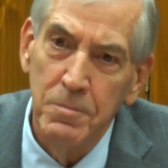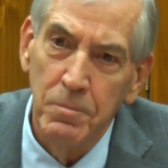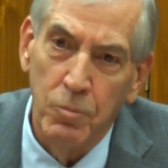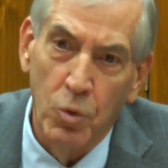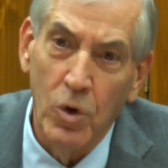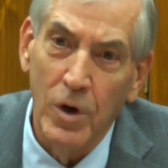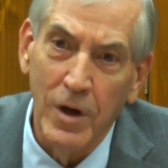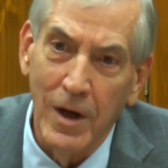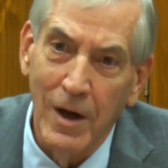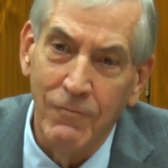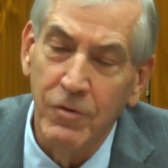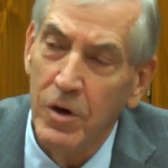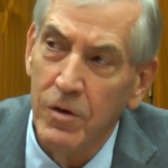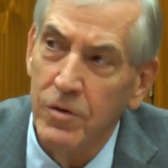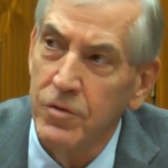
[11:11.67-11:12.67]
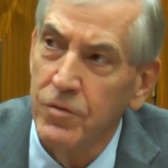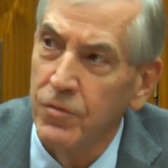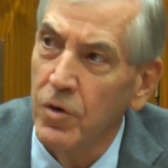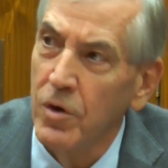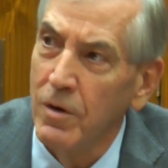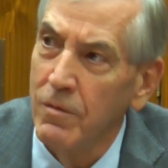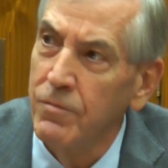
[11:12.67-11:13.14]
Board of Governors
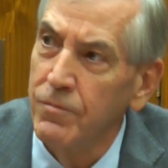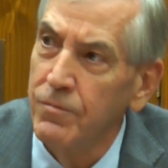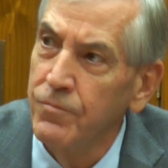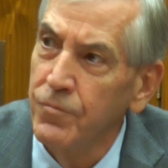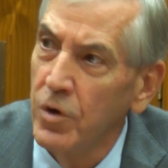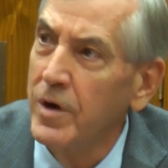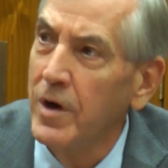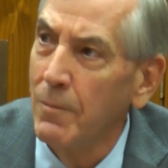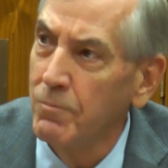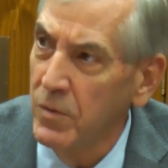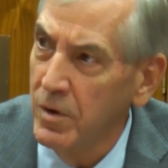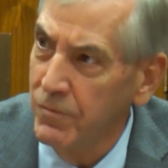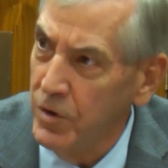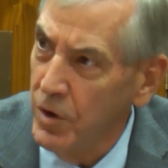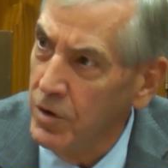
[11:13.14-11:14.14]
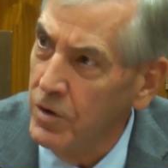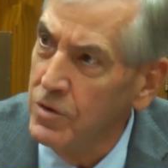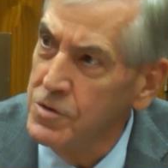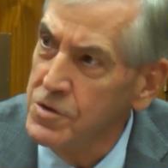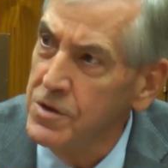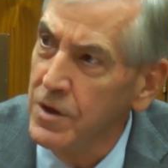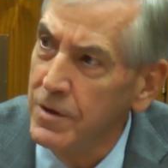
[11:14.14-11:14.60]
for a number of
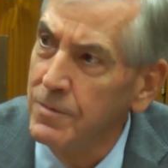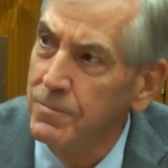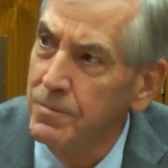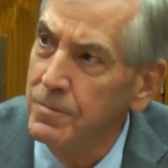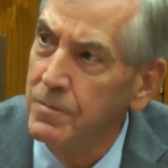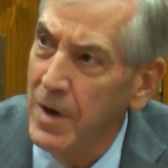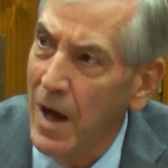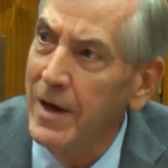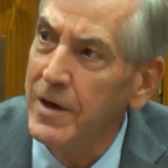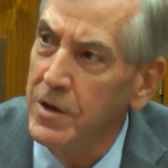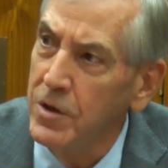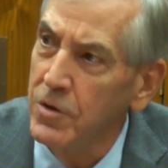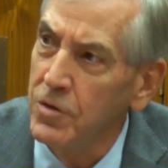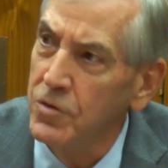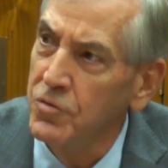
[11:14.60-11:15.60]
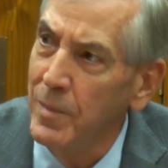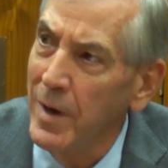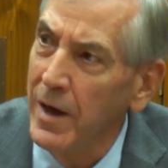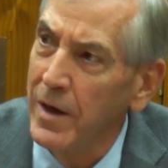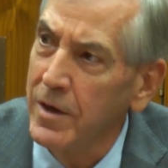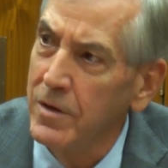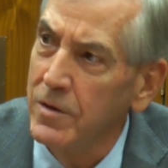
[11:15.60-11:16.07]
years, 9 years
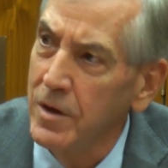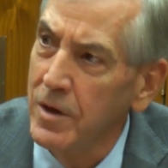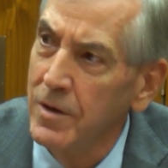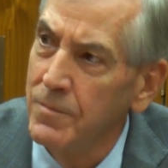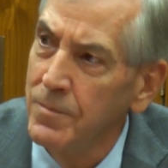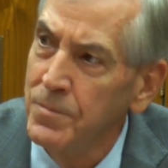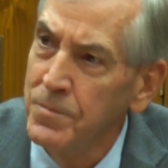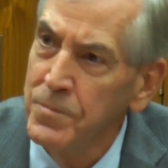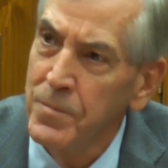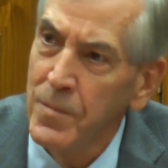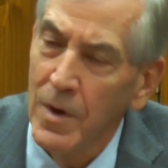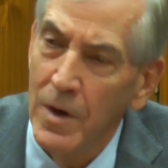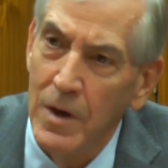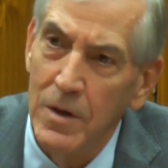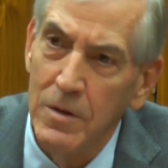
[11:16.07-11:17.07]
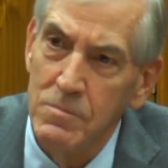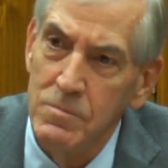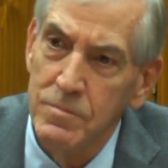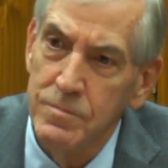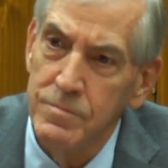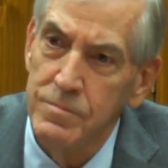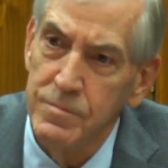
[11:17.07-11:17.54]
back in
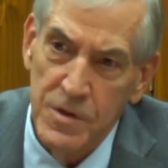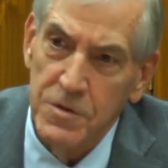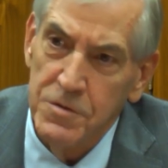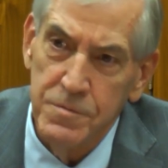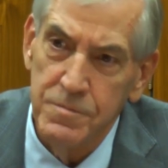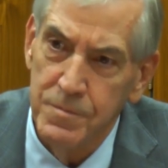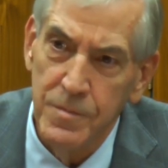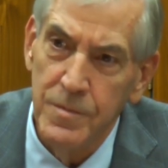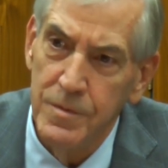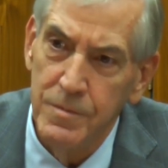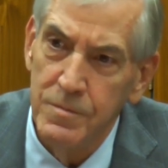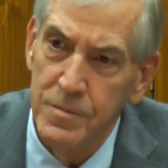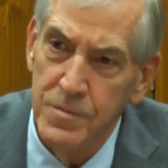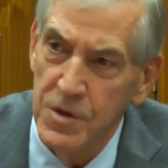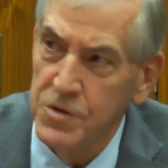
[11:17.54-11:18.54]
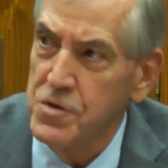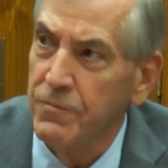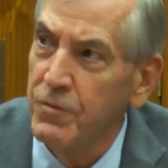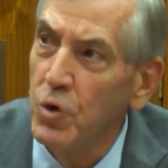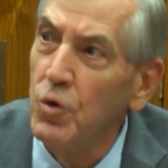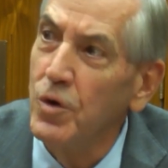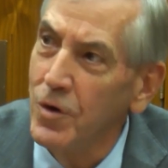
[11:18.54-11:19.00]
just a
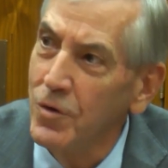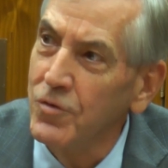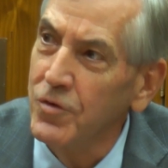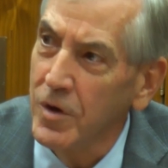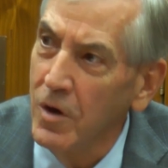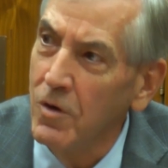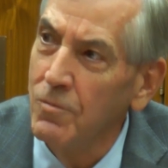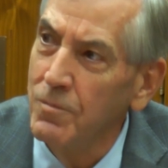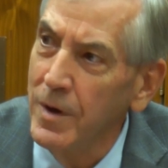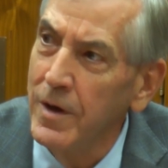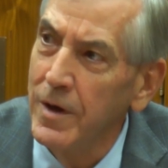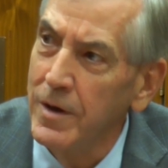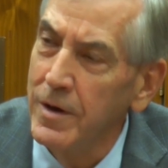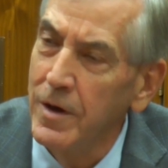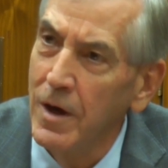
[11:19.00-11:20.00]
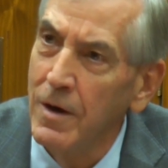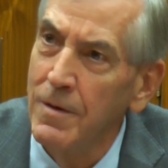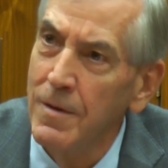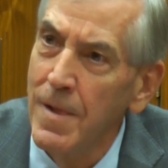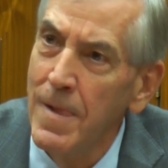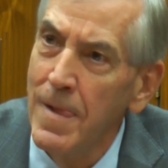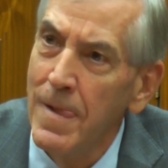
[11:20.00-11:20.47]
few years ago, and
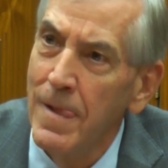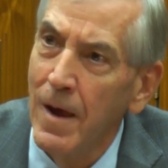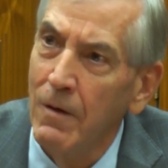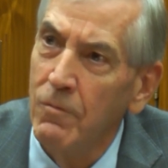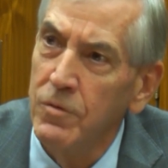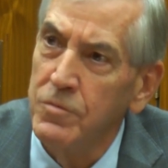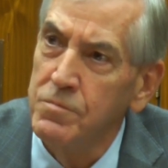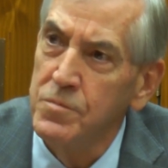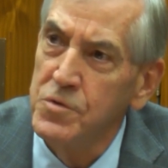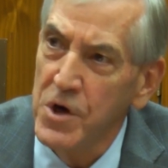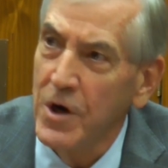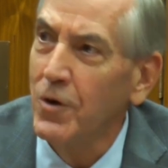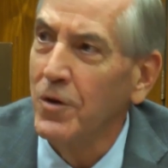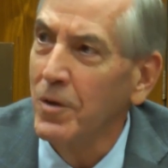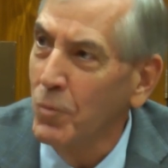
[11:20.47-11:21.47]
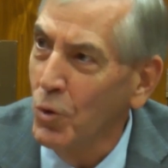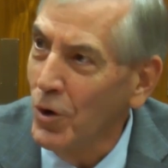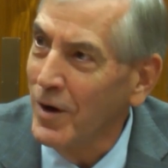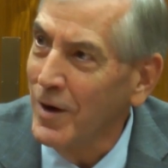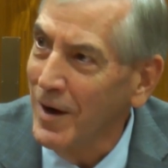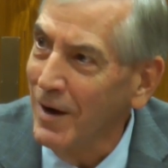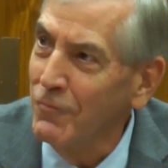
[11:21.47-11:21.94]
I was chair of the
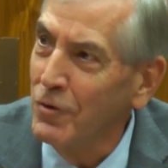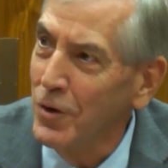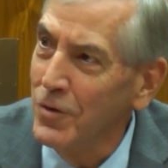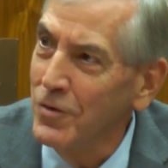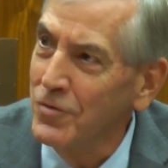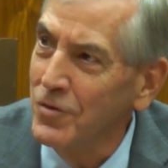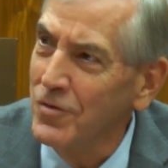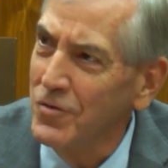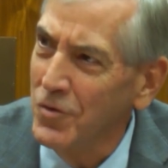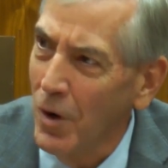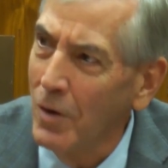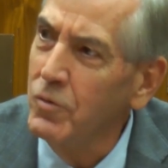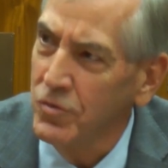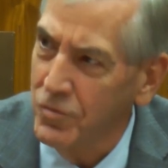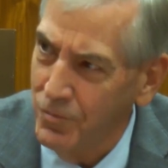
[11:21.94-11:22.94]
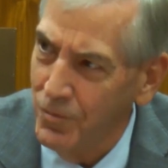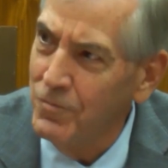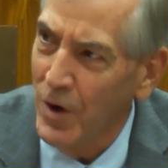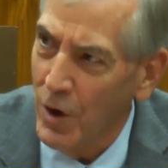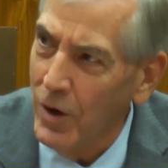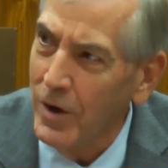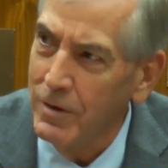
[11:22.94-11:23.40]
Board of Governors, and so I was
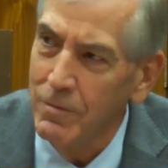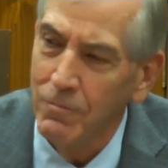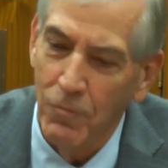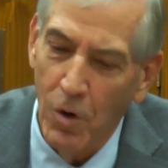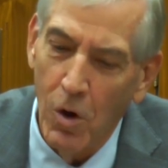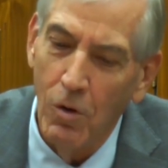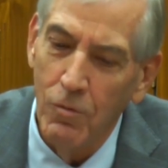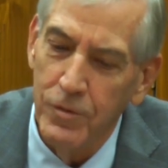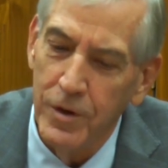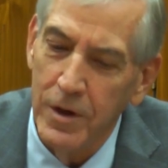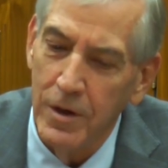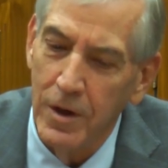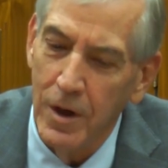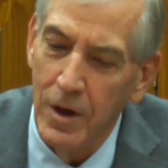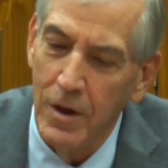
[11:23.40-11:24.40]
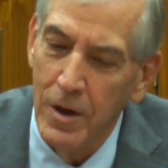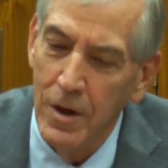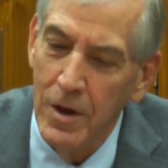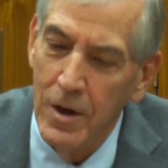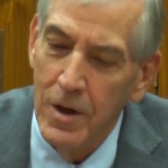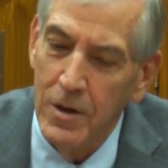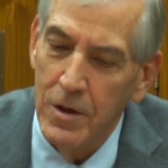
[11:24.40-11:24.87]
very involved in
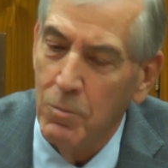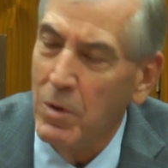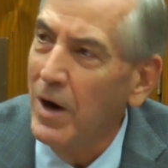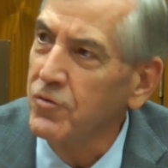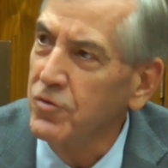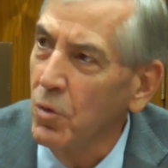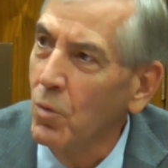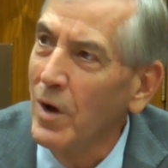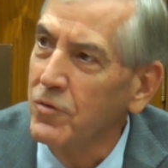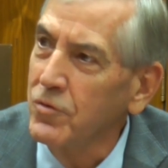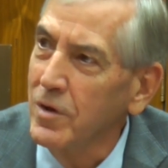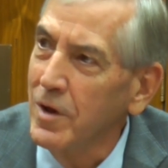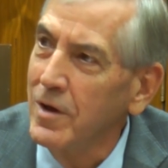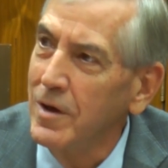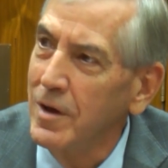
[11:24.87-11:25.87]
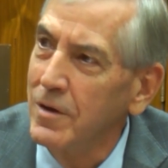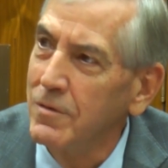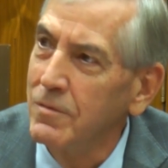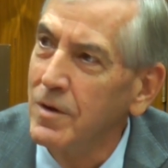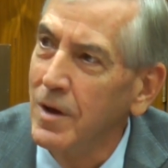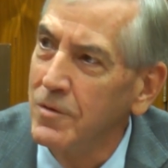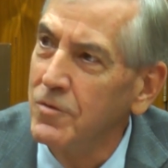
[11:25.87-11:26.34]
Nebraska
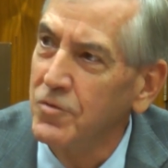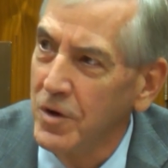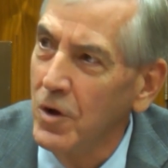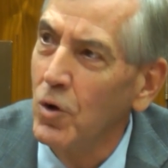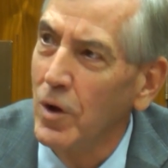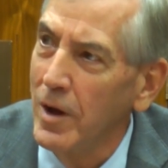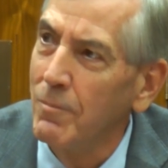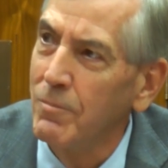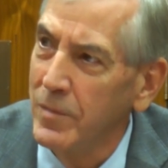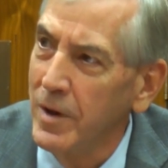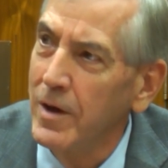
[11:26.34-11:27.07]
Wesleyan, and still am.